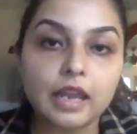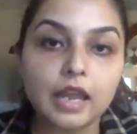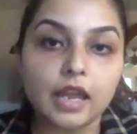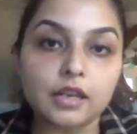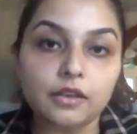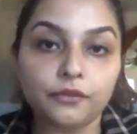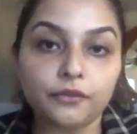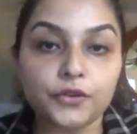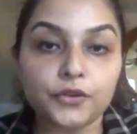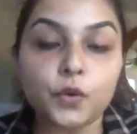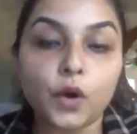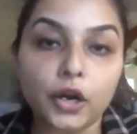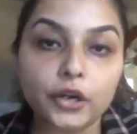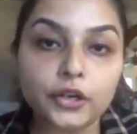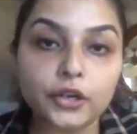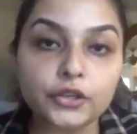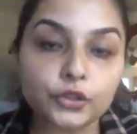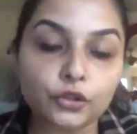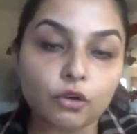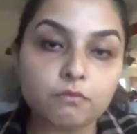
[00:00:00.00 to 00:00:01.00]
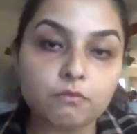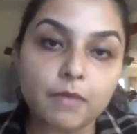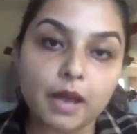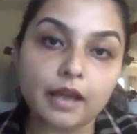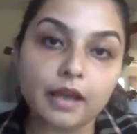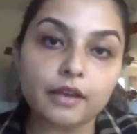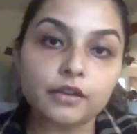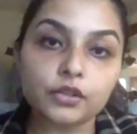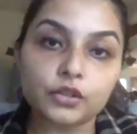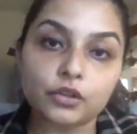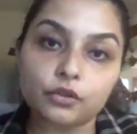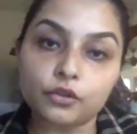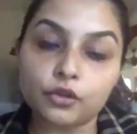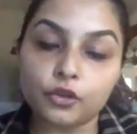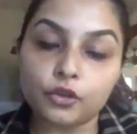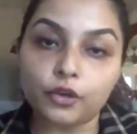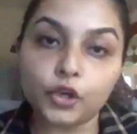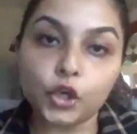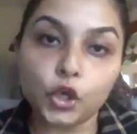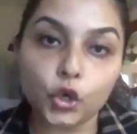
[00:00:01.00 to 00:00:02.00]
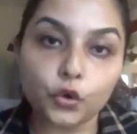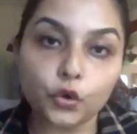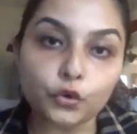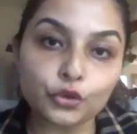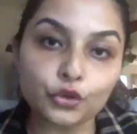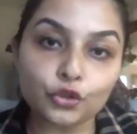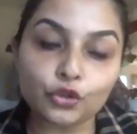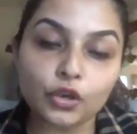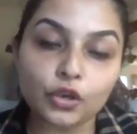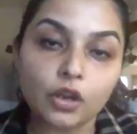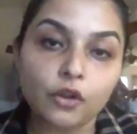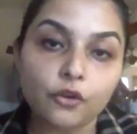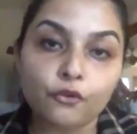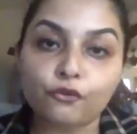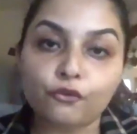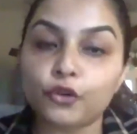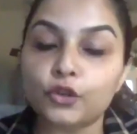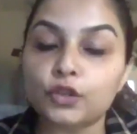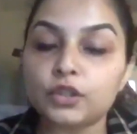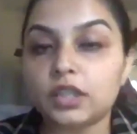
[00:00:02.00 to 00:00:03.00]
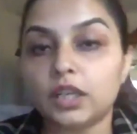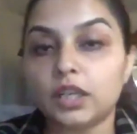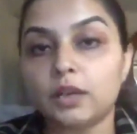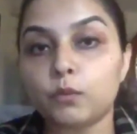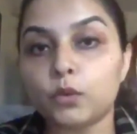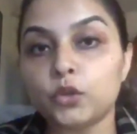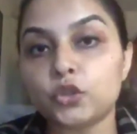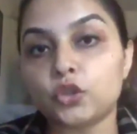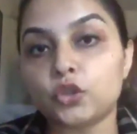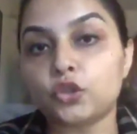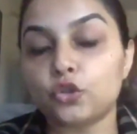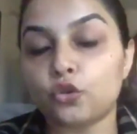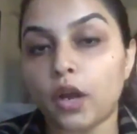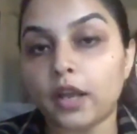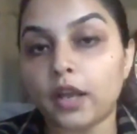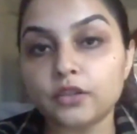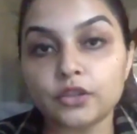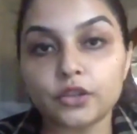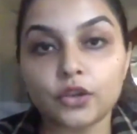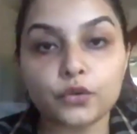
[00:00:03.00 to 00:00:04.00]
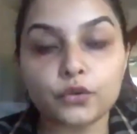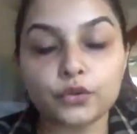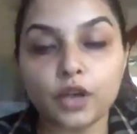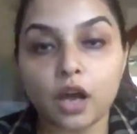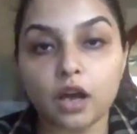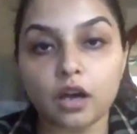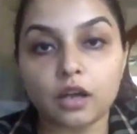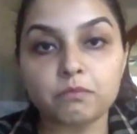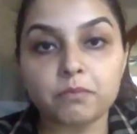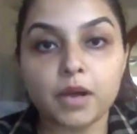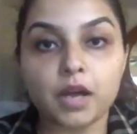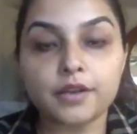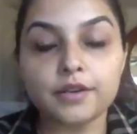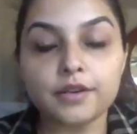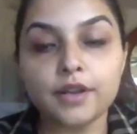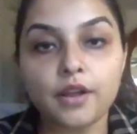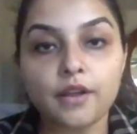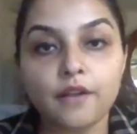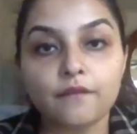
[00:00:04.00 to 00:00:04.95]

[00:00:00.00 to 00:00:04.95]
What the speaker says: And if you are a Scrum Master or a coach for a team which is trying to go Kanban,